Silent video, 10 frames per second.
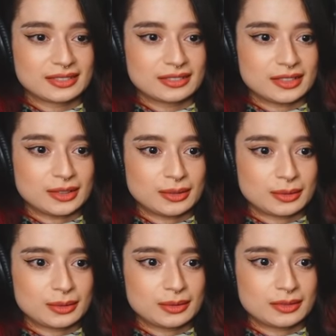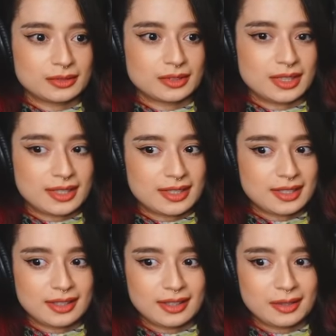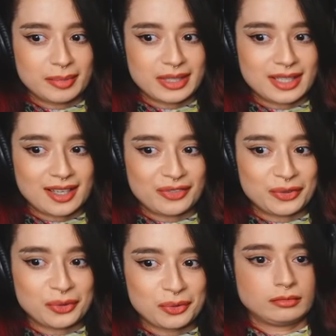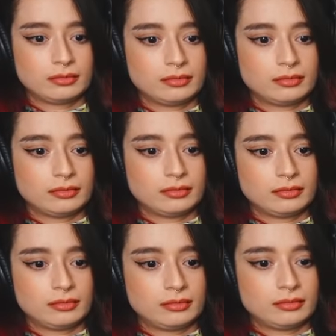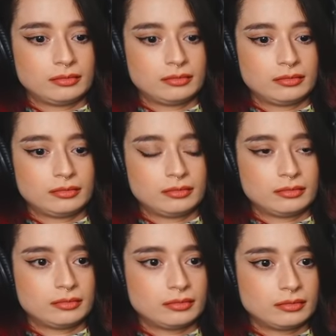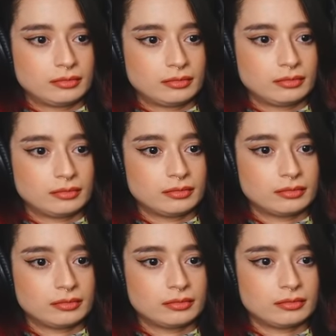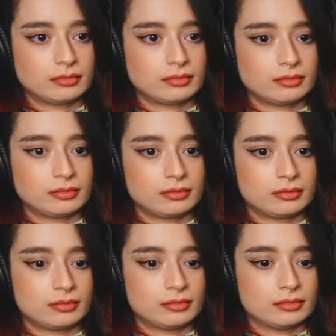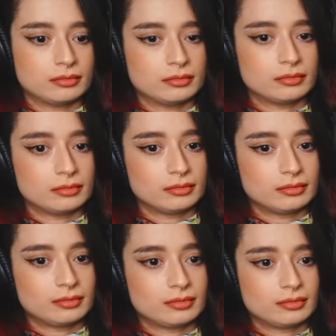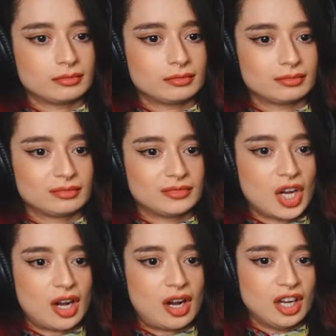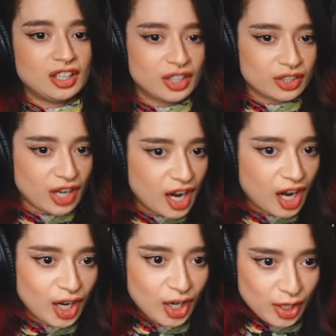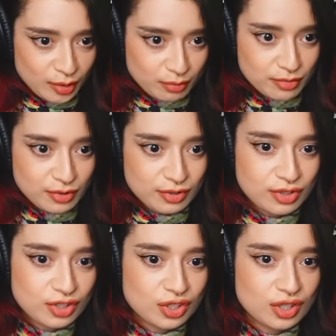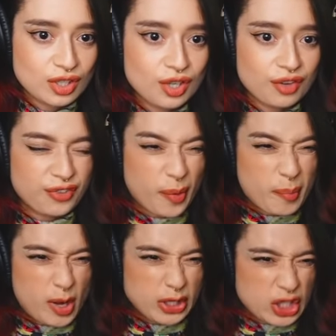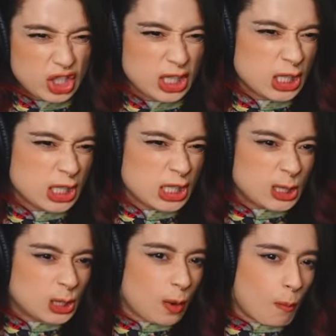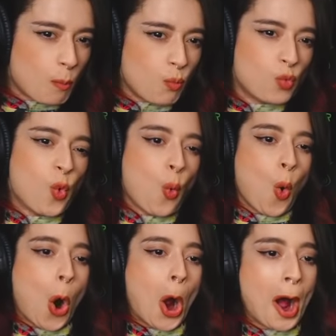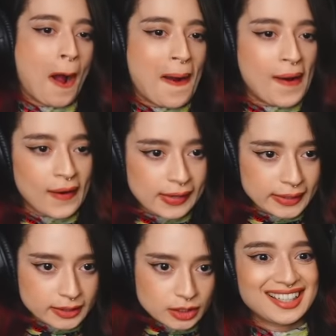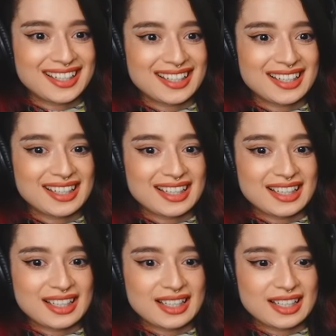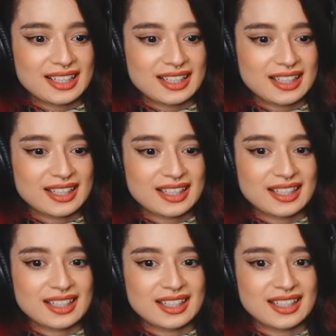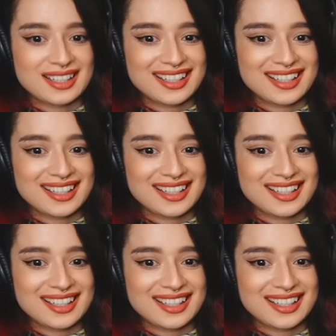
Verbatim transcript: Oh, still a little bit doubtful. Welcome to the final competition of the Scare Games. The Hunger Games for monsters. Unleash the beast, Don!